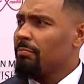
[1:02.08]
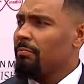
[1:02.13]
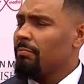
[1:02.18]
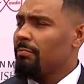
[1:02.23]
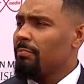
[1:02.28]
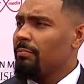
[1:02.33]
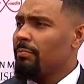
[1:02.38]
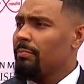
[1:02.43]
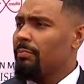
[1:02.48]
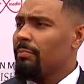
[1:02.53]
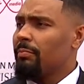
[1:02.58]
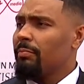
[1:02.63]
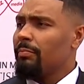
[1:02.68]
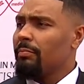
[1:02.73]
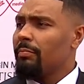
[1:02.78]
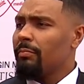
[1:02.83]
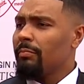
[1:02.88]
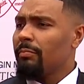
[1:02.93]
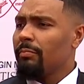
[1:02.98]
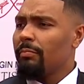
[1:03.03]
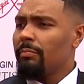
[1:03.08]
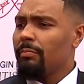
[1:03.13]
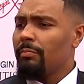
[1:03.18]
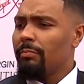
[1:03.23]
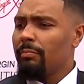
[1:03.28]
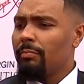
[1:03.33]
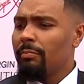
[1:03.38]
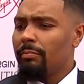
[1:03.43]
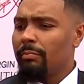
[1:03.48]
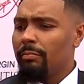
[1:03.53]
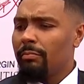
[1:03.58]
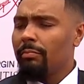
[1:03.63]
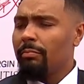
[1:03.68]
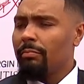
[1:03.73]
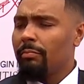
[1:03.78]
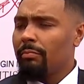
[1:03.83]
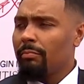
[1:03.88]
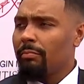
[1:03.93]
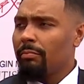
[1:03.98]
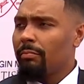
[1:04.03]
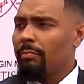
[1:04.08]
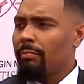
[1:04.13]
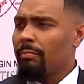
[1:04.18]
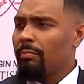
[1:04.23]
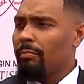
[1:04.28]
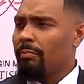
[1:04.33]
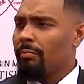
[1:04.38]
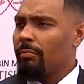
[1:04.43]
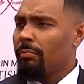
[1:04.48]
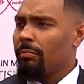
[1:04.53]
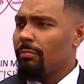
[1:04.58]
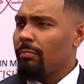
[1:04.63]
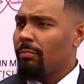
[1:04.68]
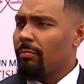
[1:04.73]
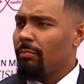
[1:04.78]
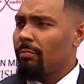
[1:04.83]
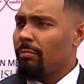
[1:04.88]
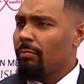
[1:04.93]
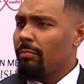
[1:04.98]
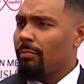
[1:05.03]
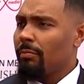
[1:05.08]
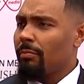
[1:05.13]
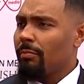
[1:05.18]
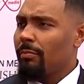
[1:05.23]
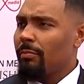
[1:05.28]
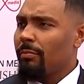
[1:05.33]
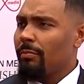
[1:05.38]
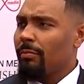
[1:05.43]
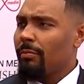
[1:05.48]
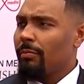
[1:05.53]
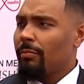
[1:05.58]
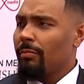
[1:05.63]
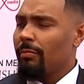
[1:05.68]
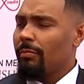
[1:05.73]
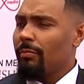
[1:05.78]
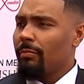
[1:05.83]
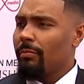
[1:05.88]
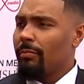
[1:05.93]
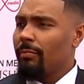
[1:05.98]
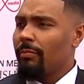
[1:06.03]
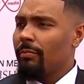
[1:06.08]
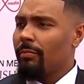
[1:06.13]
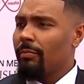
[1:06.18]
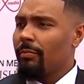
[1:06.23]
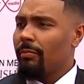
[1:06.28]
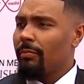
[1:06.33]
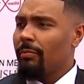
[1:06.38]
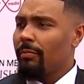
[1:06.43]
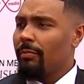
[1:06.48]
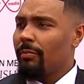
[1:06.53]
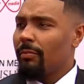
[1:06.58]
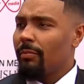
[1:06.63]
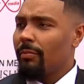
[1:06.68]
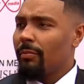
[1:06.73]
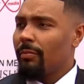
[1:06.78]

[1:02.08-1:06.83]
The person shown says nothing.